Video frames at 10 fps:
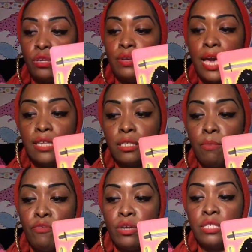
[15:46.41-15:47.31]
So yeah, some
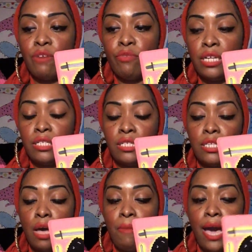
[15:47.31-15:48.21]
of you are definitely
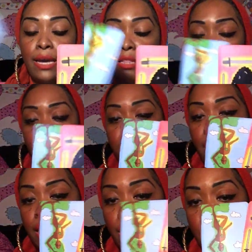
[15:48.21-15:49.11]
hanging there and
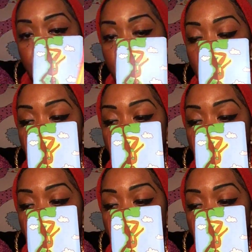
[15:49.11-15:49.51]
thinking.